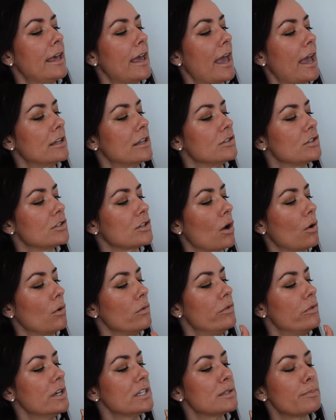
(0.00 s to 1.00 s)
And so
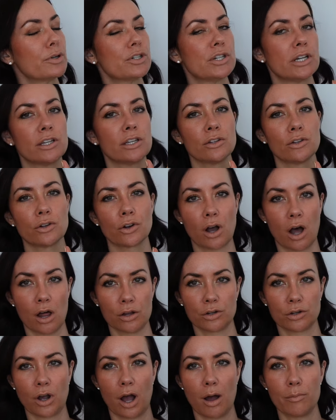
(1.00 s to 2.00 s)
this particular
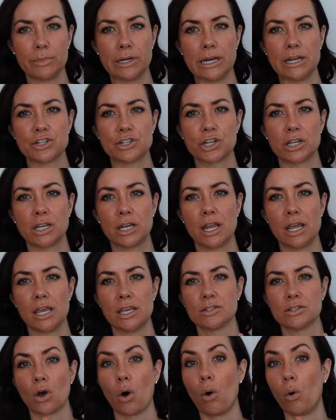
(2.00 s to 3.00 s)
color combination
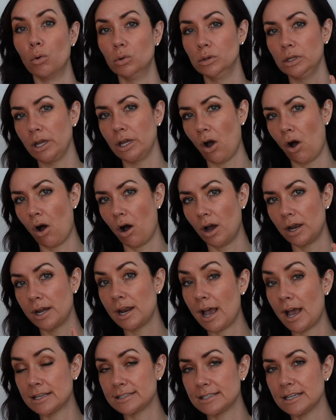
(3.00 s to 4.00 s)
is only on
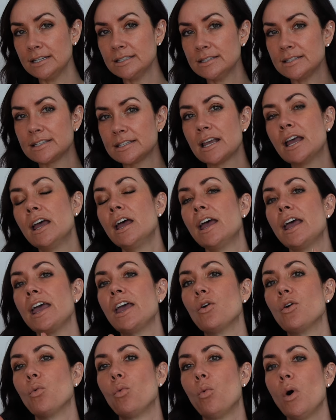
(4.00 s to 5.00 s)
Essence.
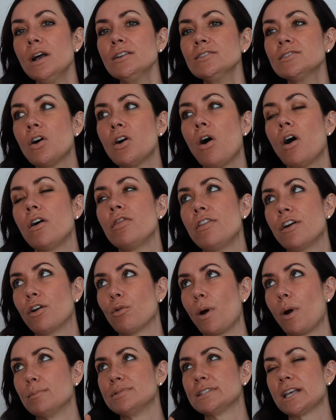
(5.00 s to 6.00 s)
It was on their
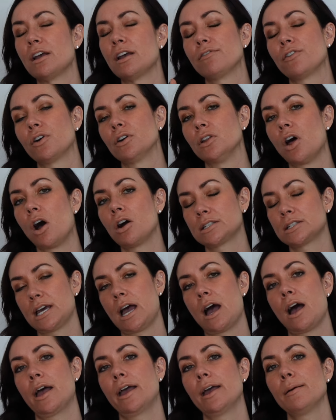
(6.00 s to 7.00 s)
website for a long
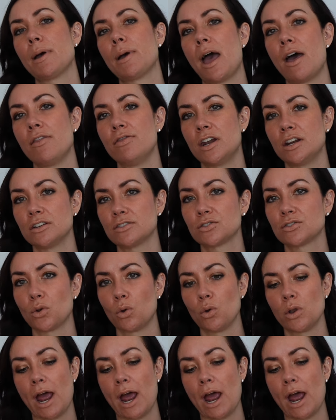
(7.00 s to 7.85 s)
time and then it sold